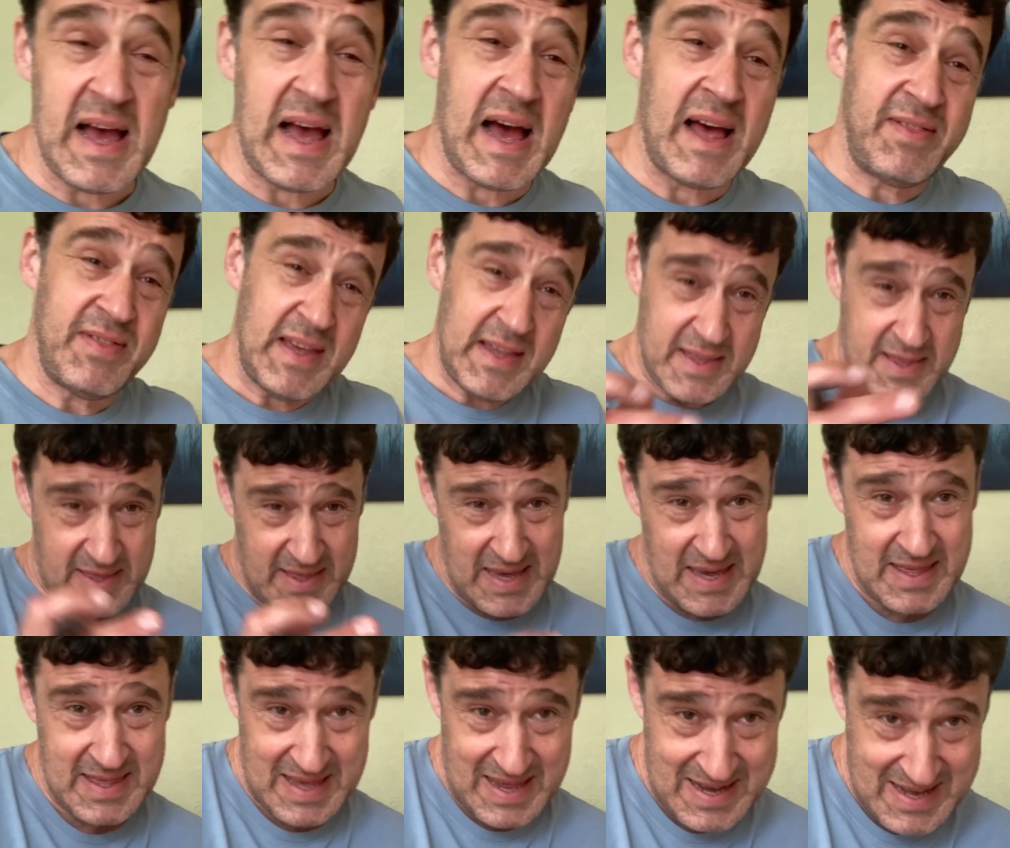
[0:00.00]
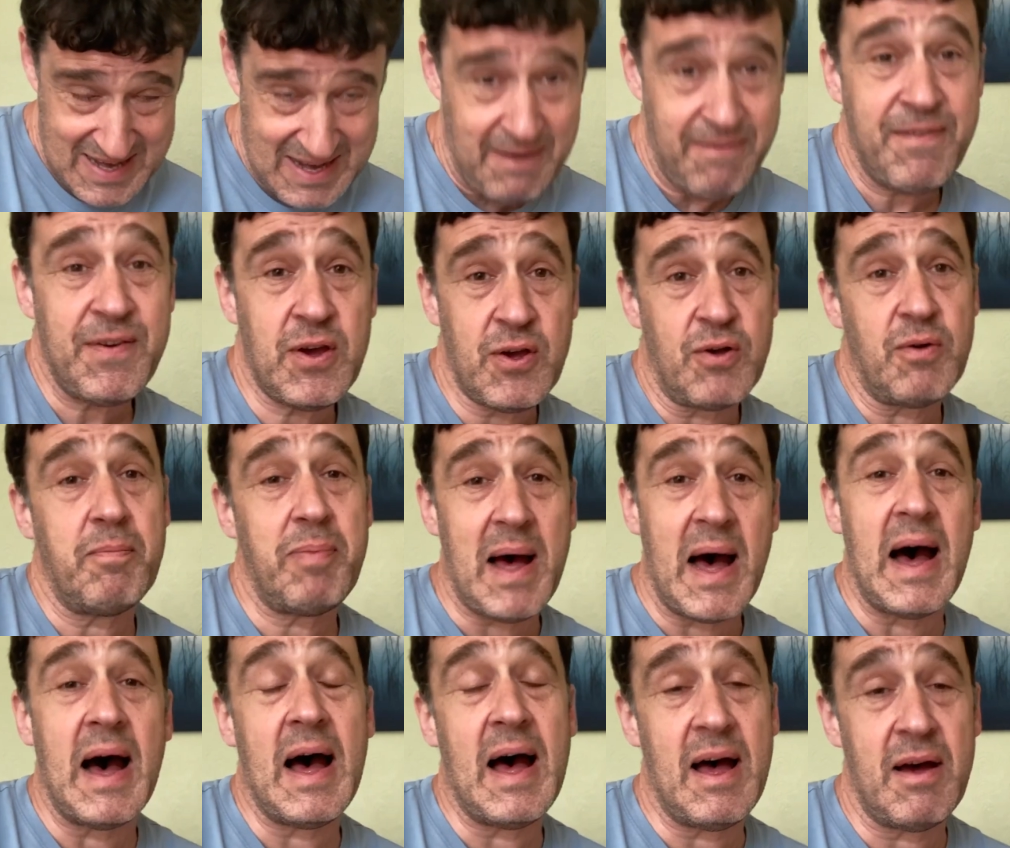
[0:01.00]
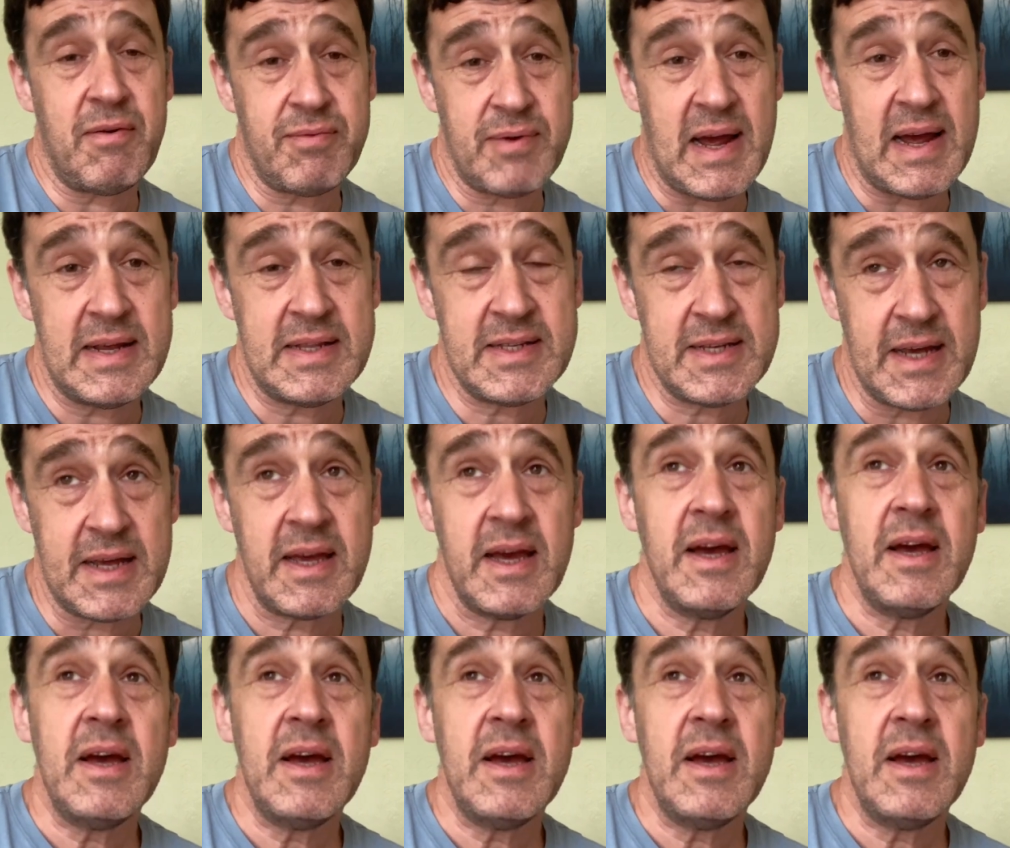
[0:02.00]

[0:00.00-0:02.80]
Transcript: And this is a difficult part of writing.